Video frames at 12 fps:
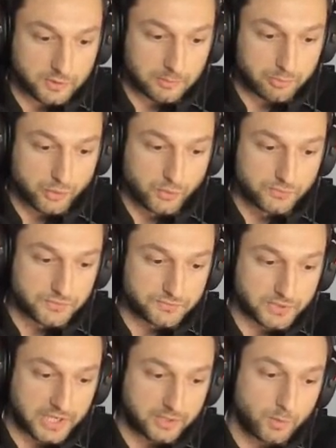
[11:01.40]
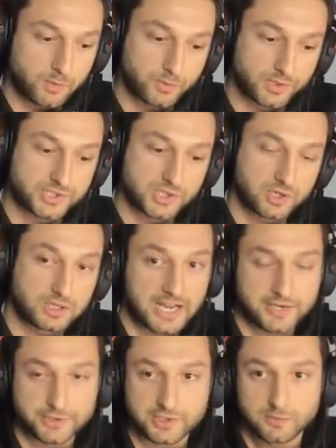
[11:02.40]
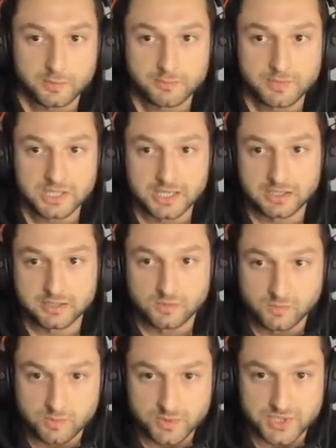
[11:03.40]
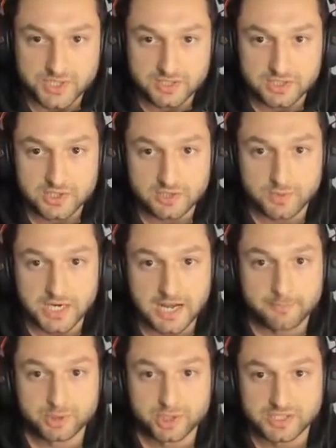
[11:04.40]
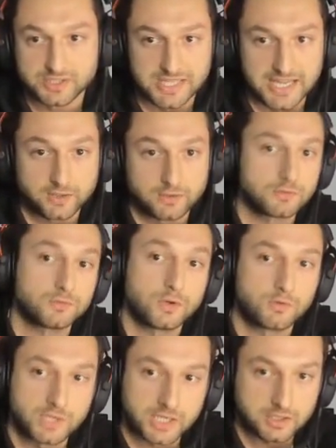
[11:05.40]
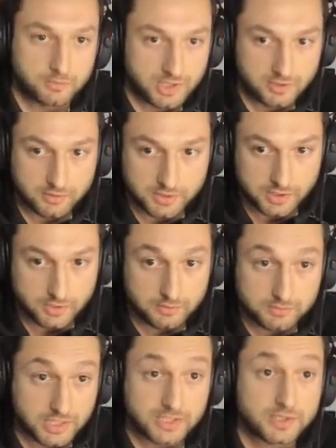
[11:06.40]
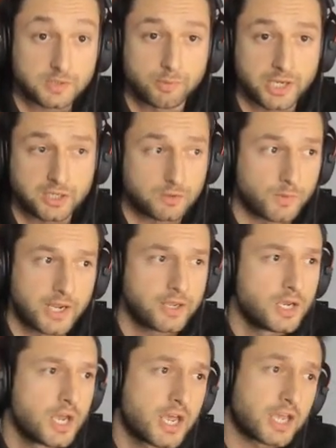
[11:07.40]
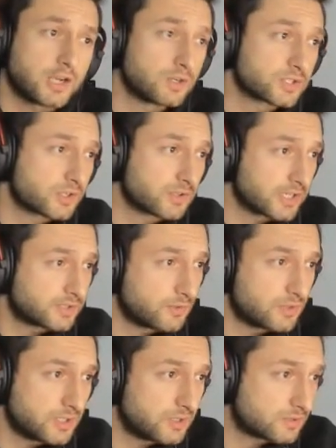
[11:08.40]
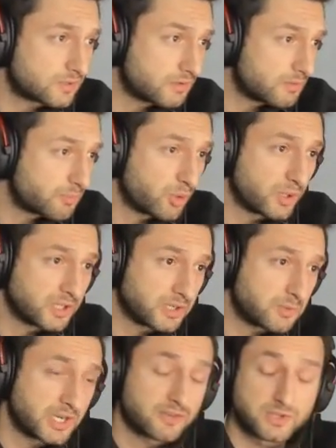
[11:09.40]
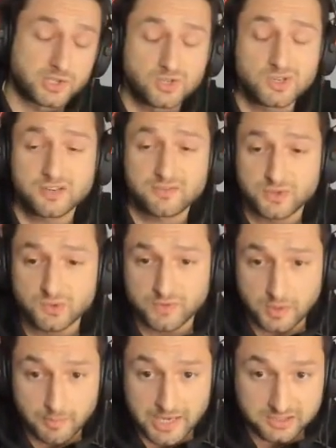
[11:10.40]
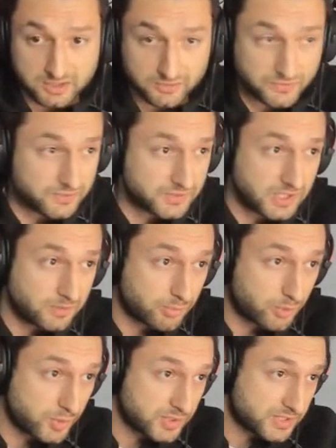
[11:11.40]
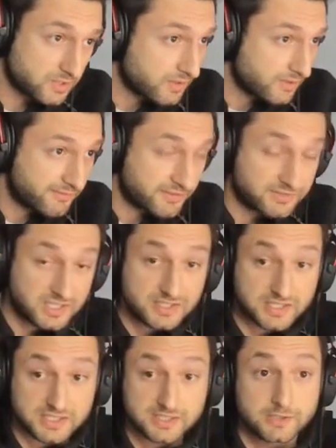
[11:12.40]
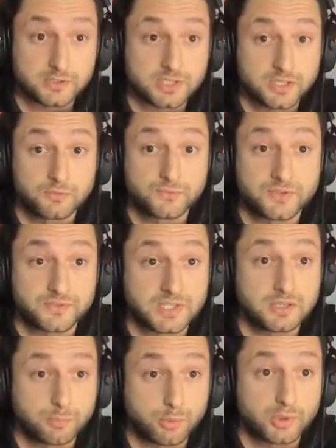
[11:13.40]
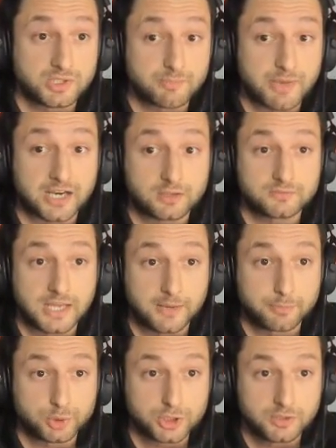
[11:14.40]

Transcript: proof of like what we saw last year with Milan and then what we see this year with Napoli is that you don't know when it could be your year. Things could break your way, and also like to the point, like whatever you give Juve back their 15 points, they're on 56. They're still 15 points back of Napoli.